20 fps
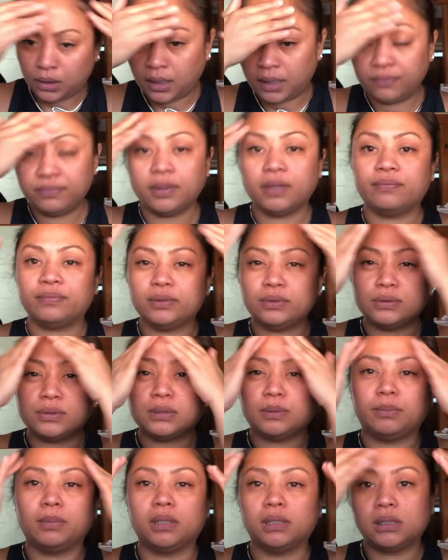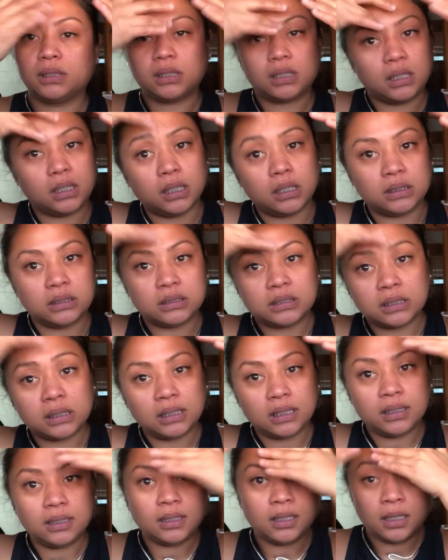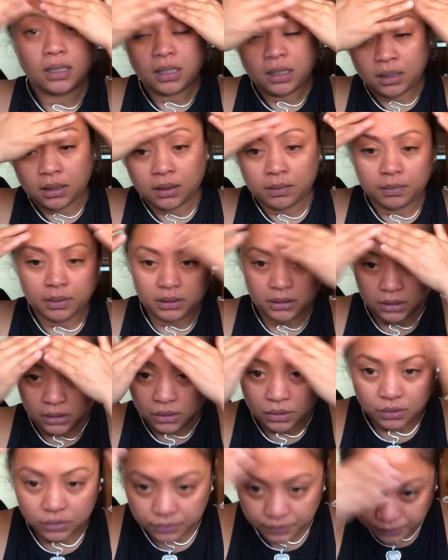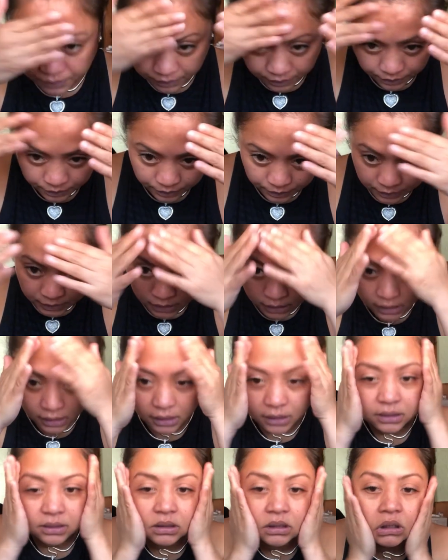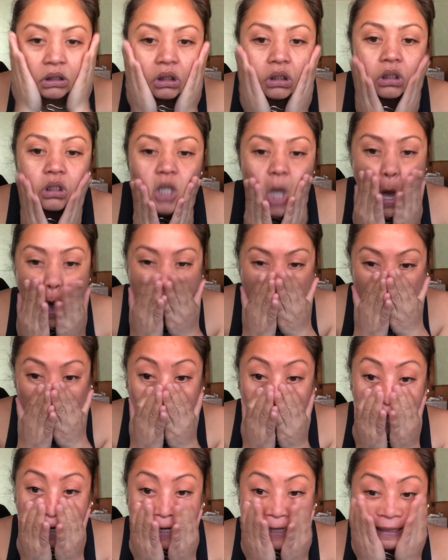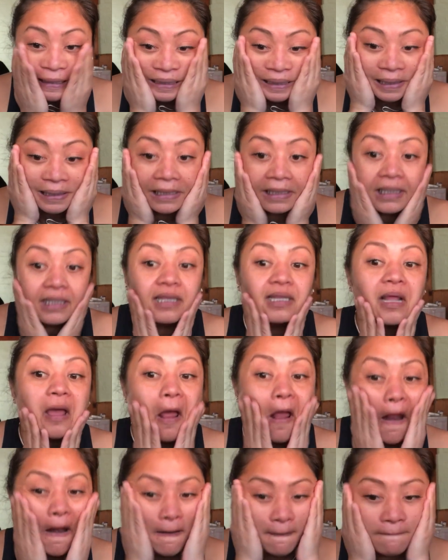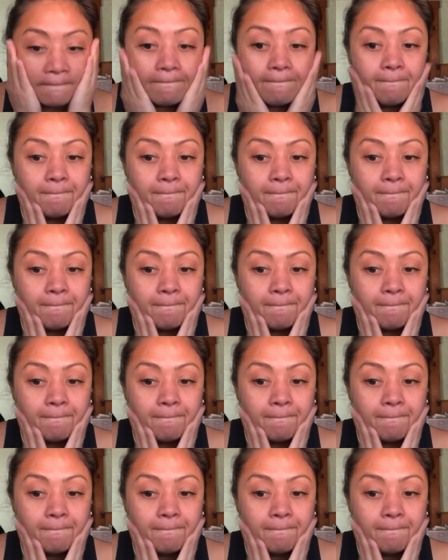I've never used the milk, honestly. But you know, it's kind of like that.